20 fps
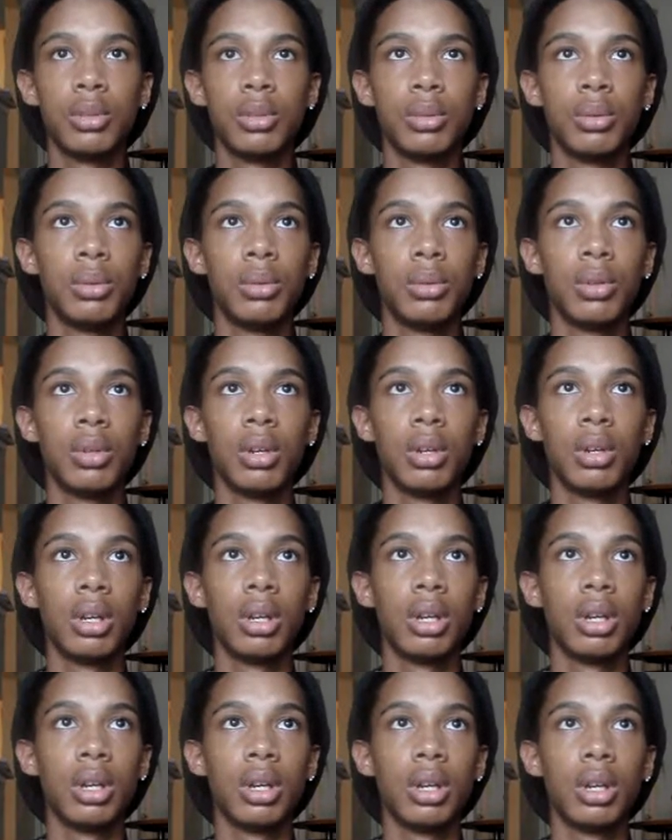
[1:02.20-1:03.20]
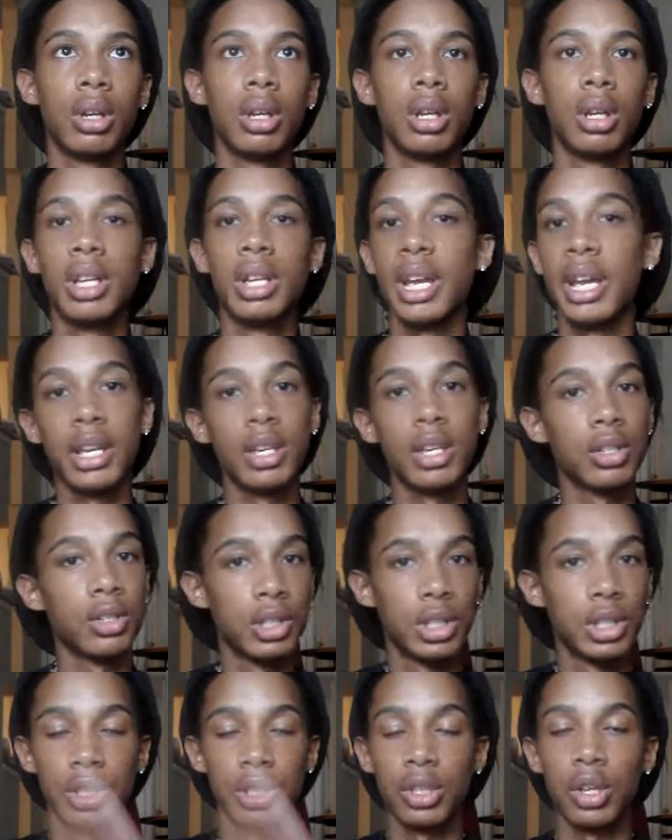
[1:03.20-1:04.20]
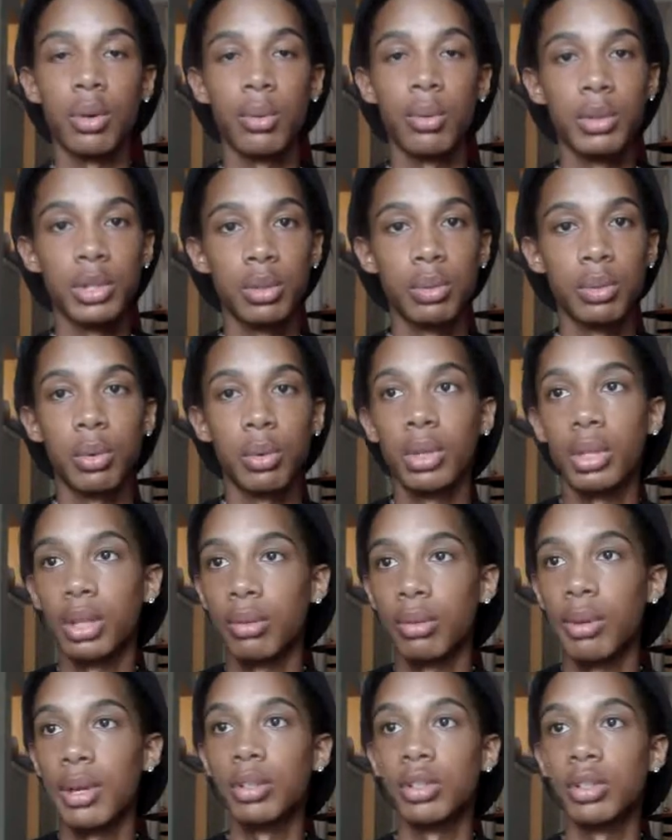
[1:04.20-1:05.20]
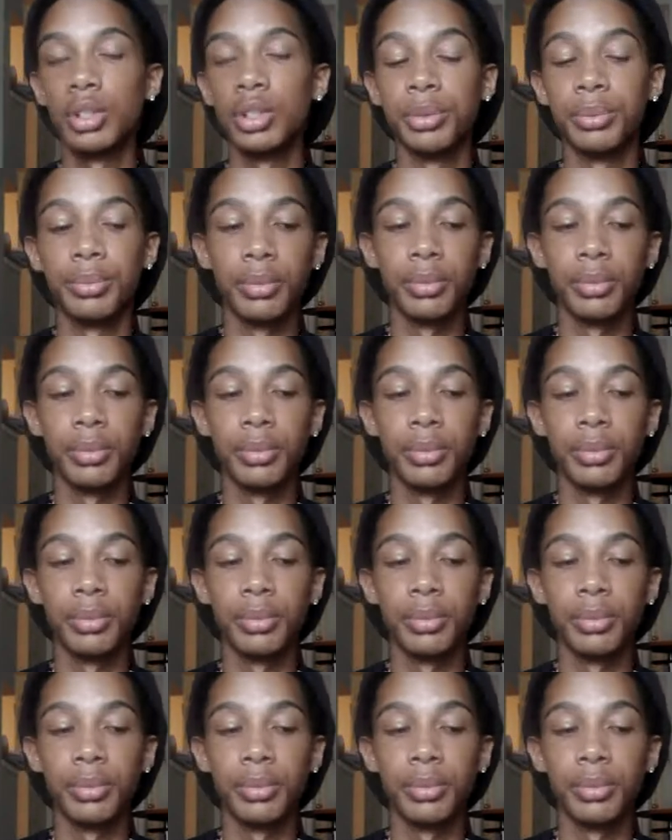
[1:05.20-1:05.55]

to the energies always swirling around you.